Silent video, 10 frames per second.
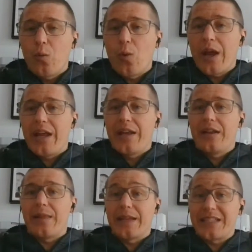
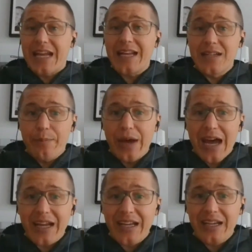when the tender
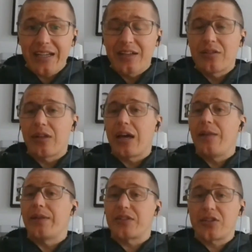pack, like
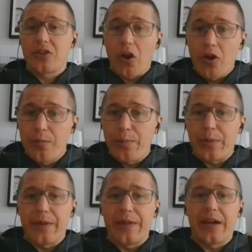the scope,
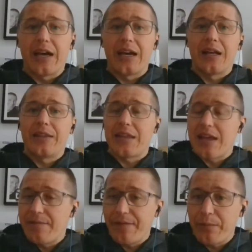the
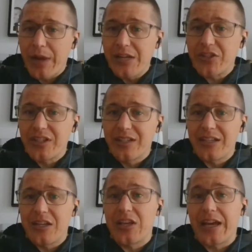information
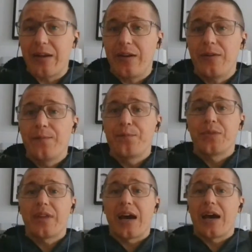that you get
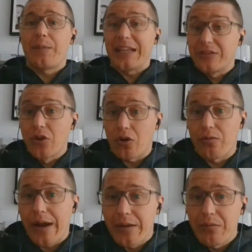is not
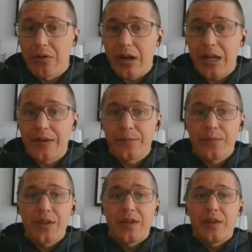great, right?
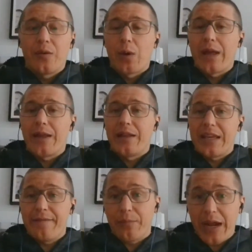When
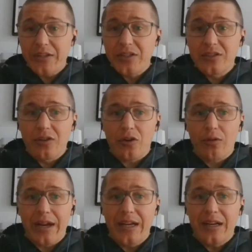the information's not
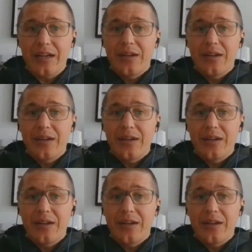great,